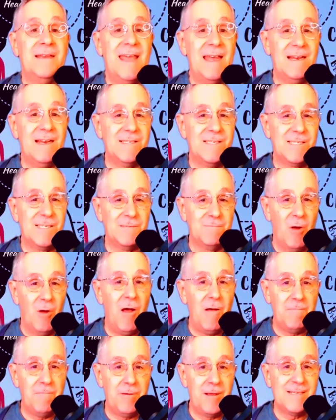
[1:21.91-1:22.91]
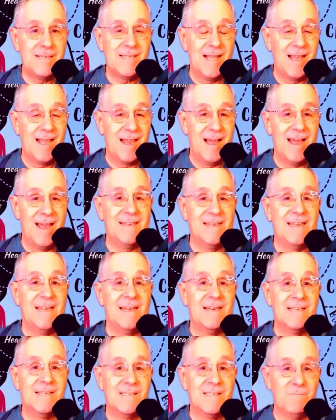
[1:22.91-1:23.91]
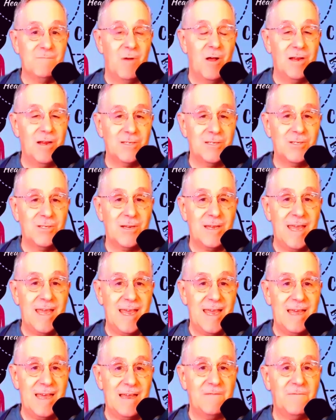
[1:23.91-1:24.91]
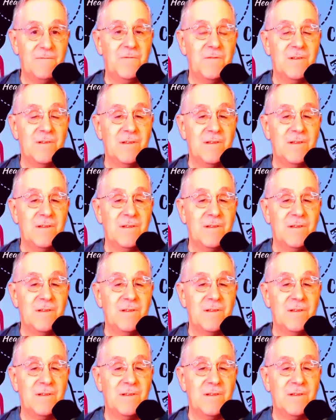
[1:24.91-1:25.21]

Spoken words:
get a small piece like I did, as small as you can